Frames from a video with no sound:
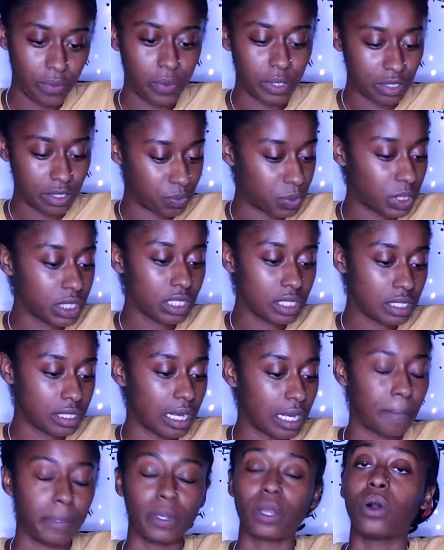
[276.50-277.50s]
we're really
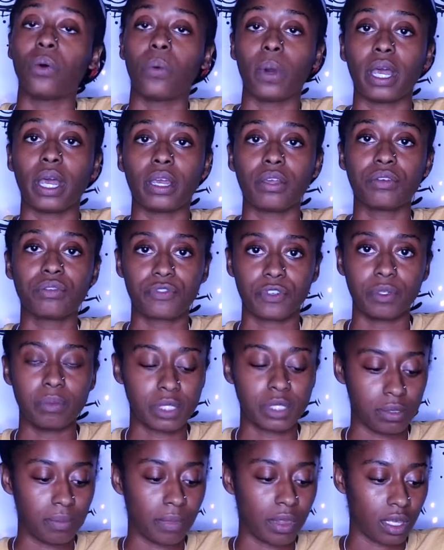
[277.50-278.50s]
stepping away from
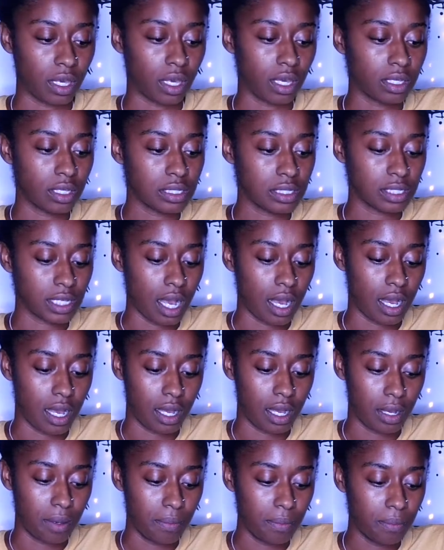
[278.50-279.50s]
some things.
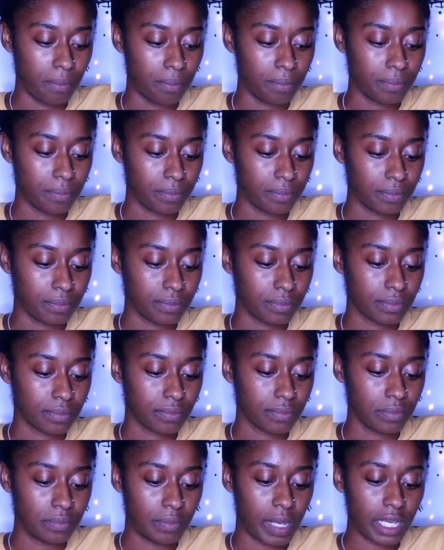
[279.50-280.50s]
Um,
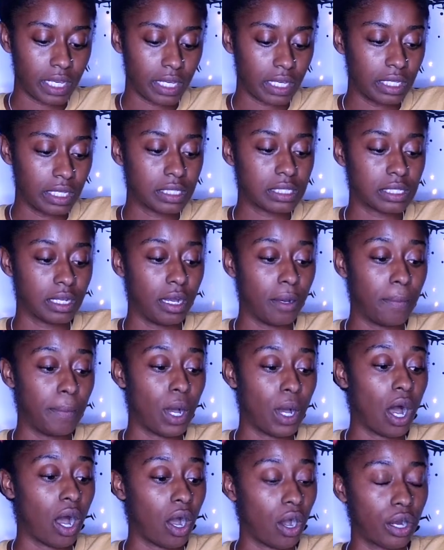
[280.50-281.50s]
making some
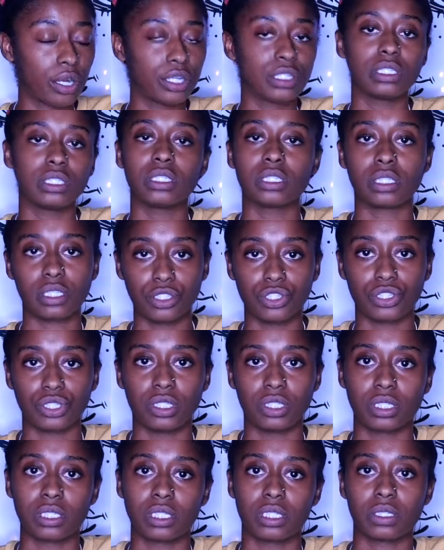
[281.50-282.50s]
hard
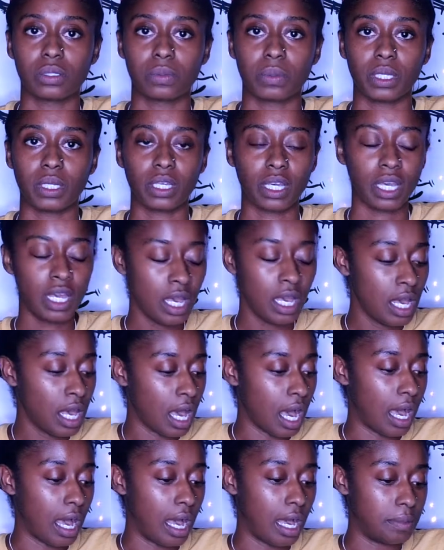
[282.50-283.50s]
decisions this week,
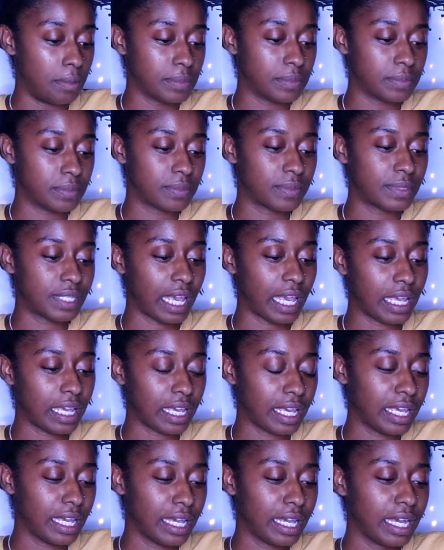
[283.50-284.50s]
um,
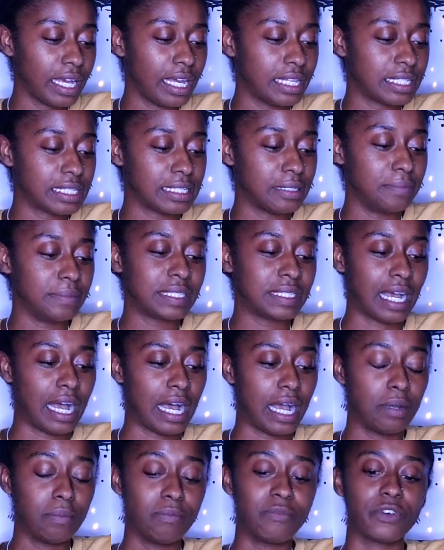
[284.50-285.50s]
taking some
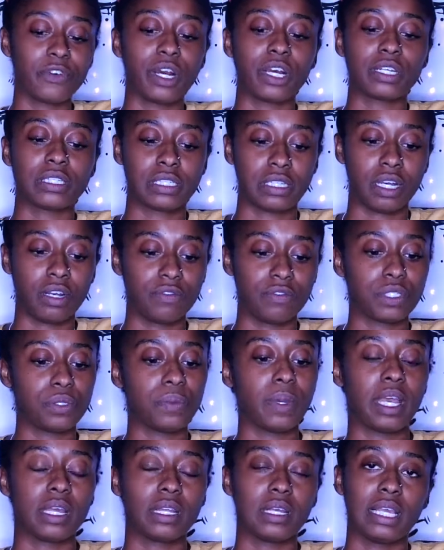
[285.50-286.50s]
time for ourselves
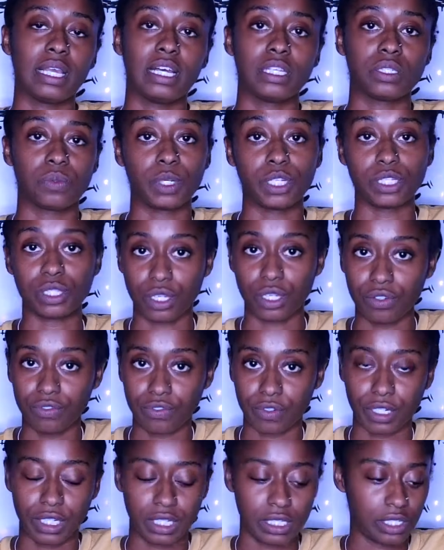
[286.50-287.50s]
to analyze what is good
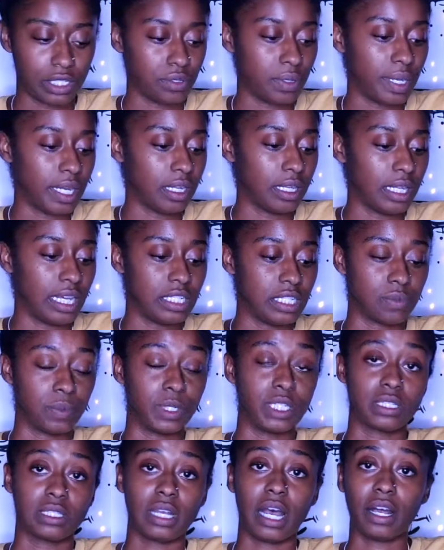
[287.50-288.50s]
for us, to analyze
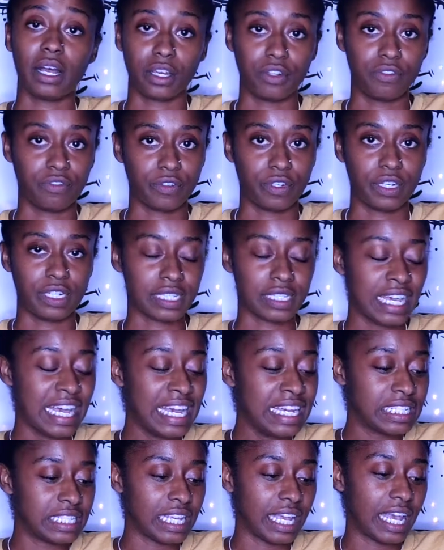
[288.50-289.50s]
what is not good for us,
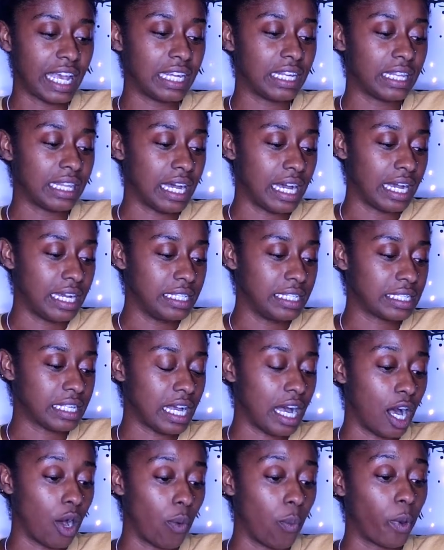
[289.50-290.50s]
to analyze
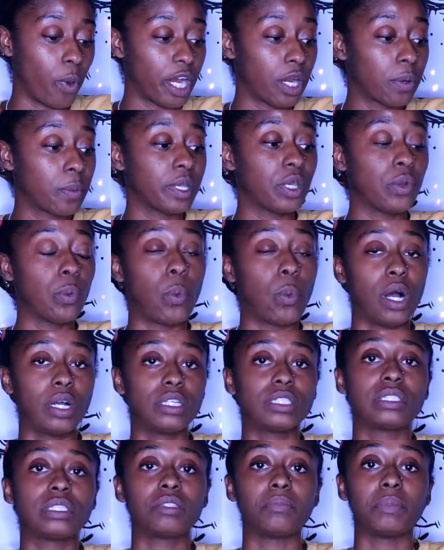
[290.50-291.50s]
uh, where we
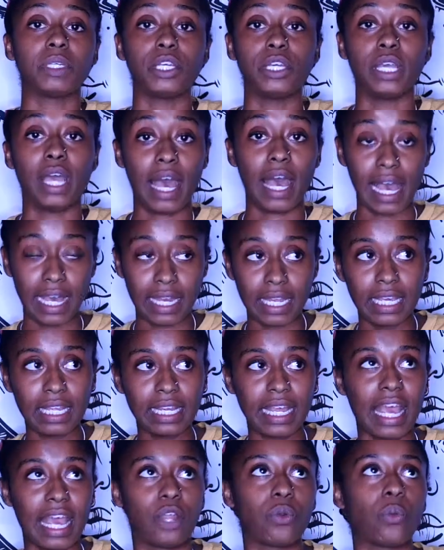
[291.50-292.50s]
want to be
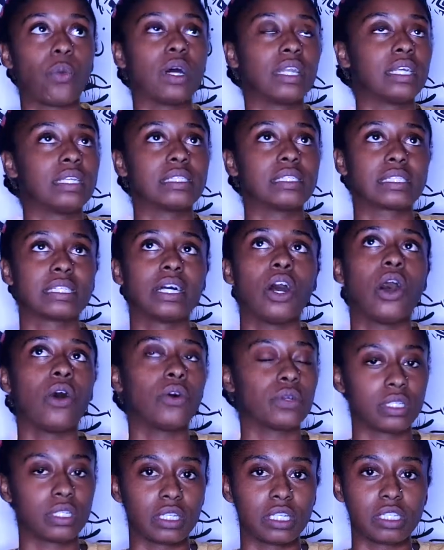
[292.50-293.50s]
headed and what is
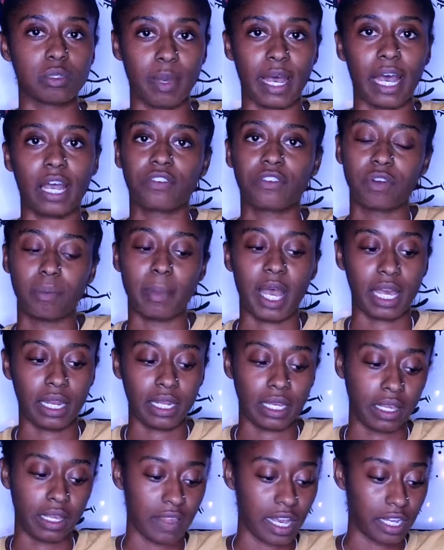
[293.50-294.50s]
holding us back from
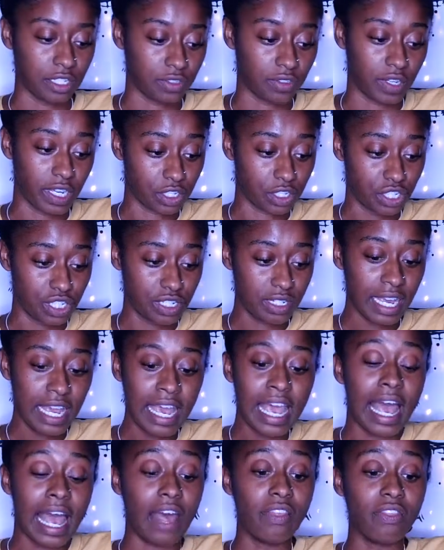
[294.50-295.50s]
heading in that direction,
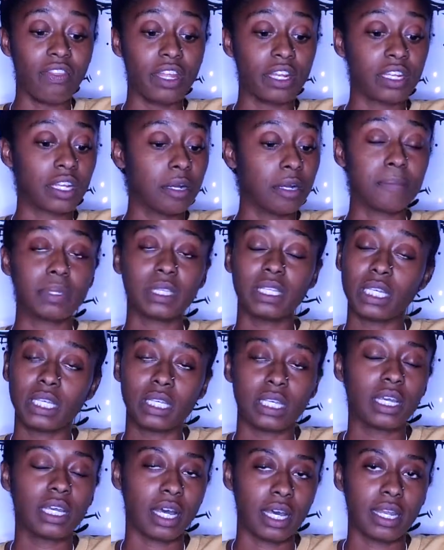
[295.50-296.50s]
and then
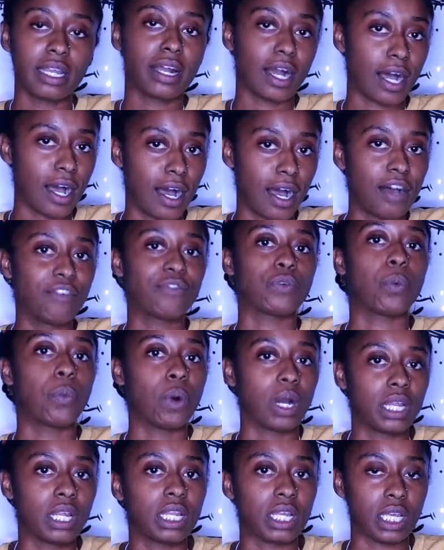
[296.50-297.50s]
completely cutting off
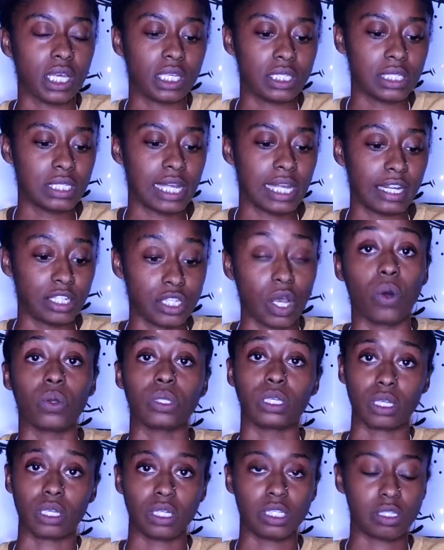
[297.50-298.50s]
what it is that is
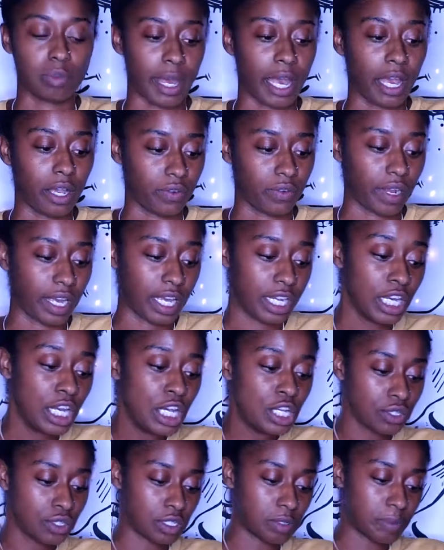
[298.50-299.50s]
holding us back, right?
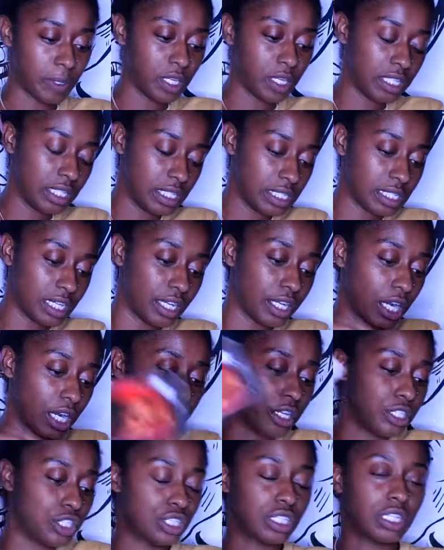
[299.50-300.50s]
So, Spirit is
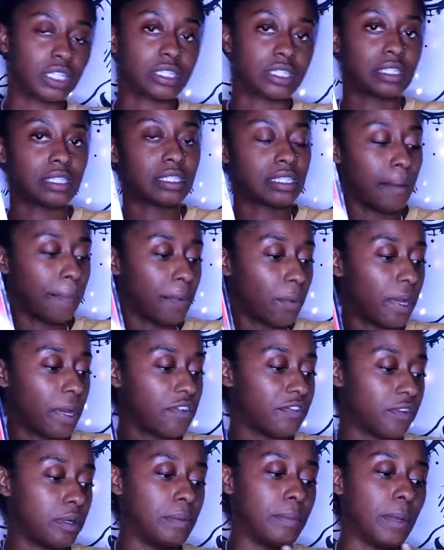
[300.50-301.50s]
encouraging us to step away
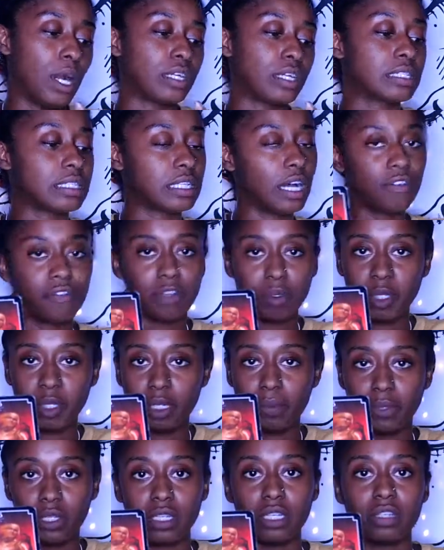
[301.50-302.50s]
from our self
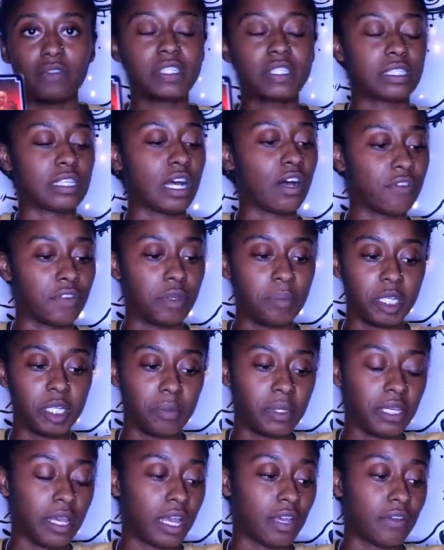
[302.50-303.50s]
limiting beliefs, self
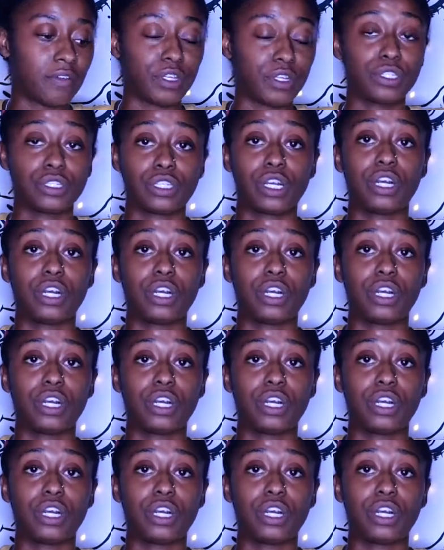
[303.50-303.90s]
limiting behaviors,